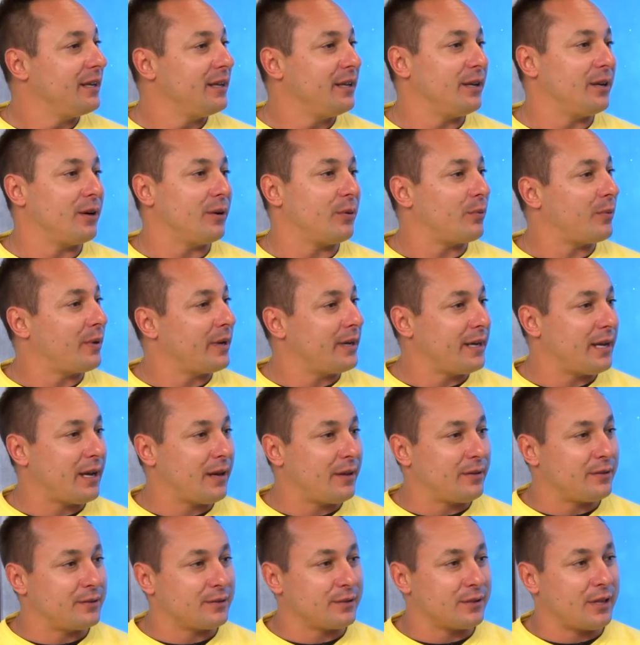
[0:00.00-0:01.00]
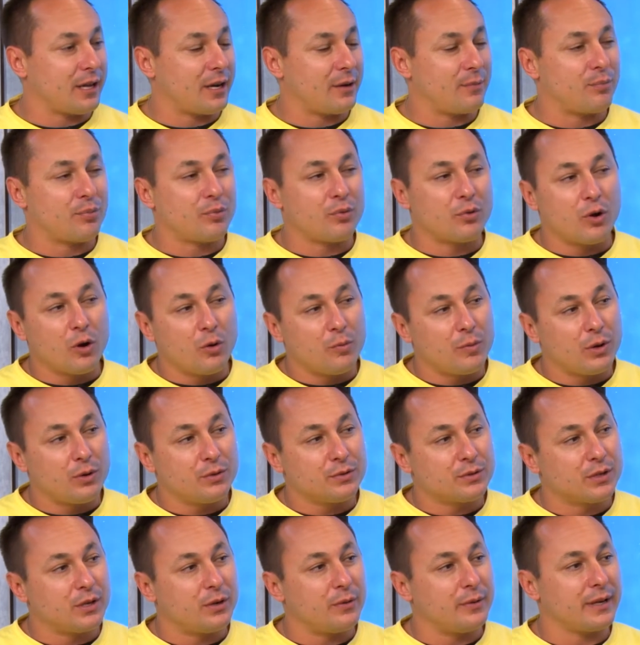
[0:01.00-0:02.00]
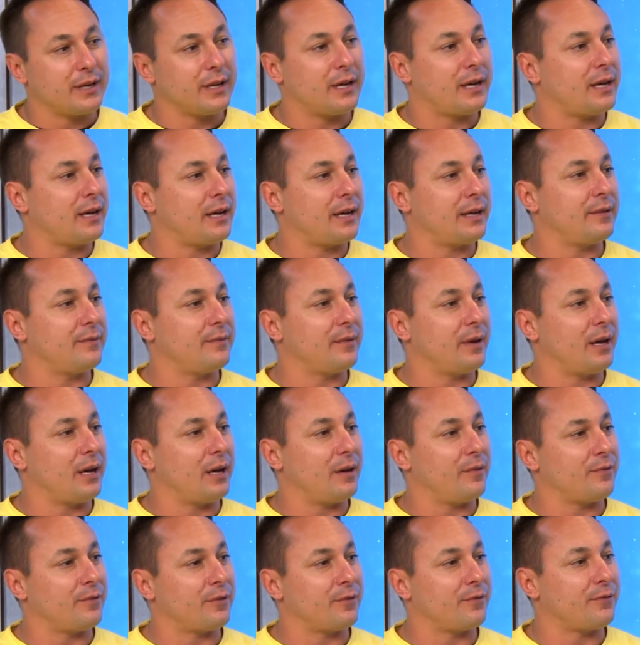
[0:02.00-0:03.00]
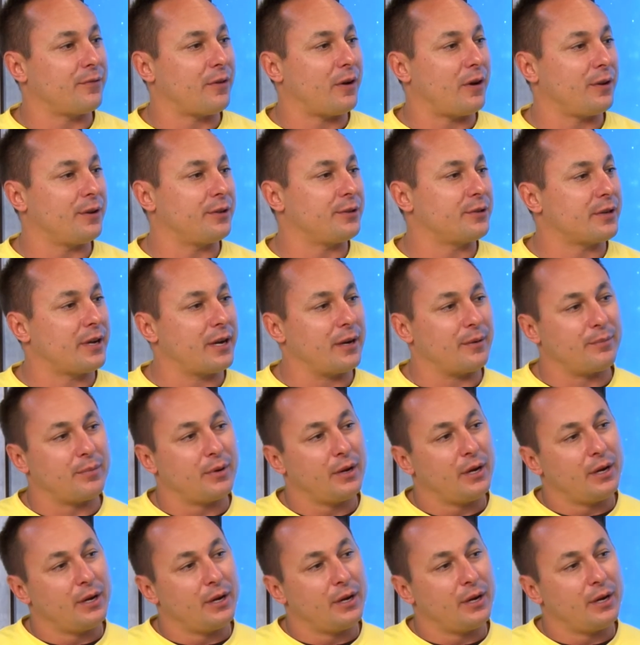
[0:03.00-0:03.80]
you know, right now there's a lot of promos going on for fall to try to